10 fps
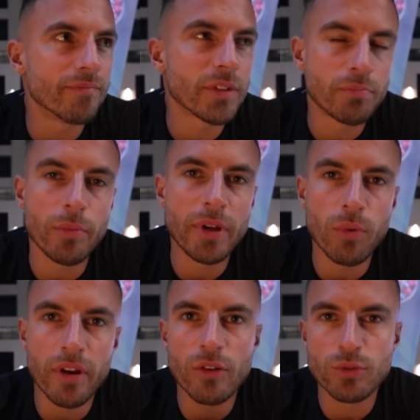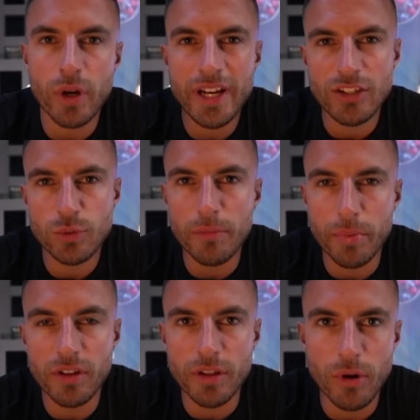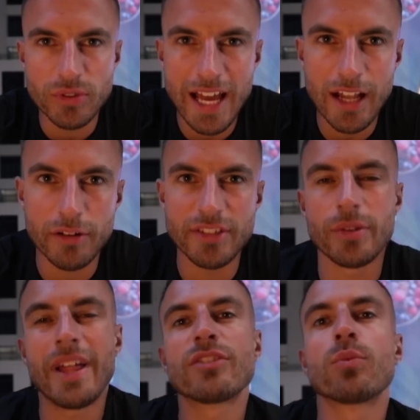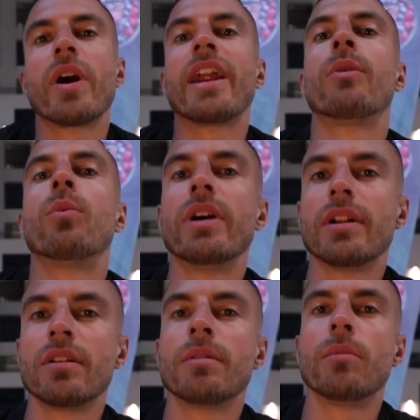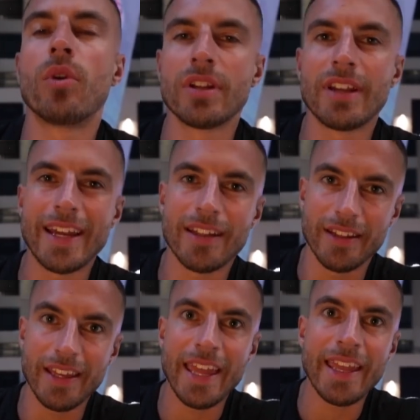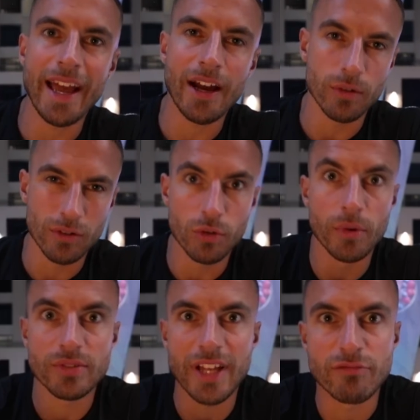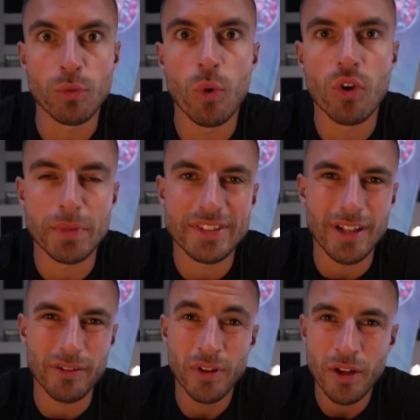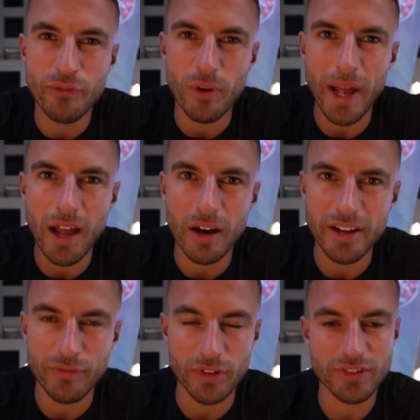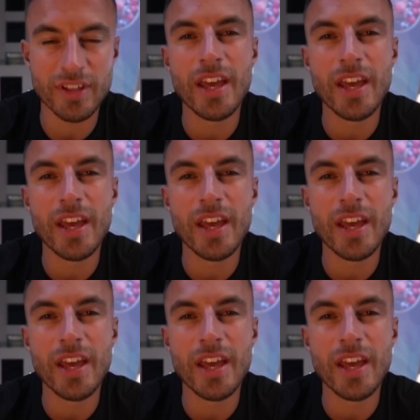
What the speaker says: it's probably one of those workouts where I've burnt the most calories, so that's when I will more than likely eat out and almost like reward myself for my hard efforts.